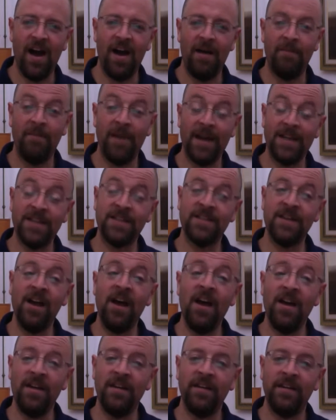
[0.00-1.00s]
My
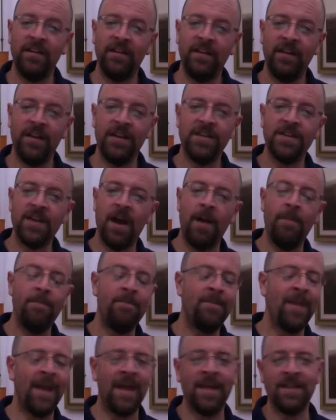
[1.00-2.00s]
son is
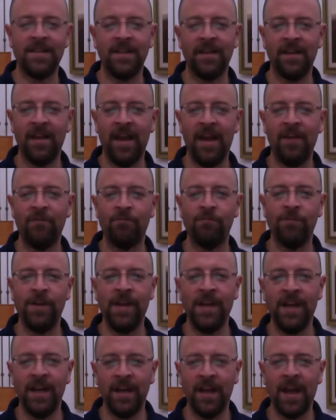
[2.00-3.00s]
amazing at
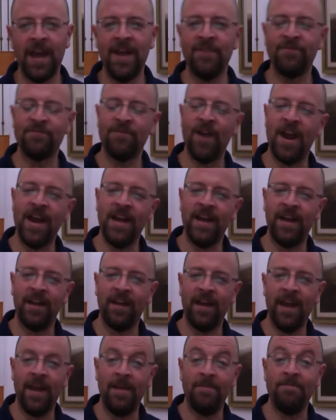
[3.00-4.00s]
reading and writing
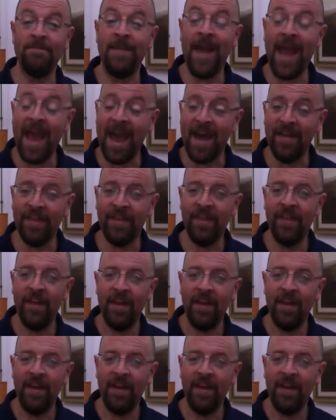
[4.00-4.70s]
and math,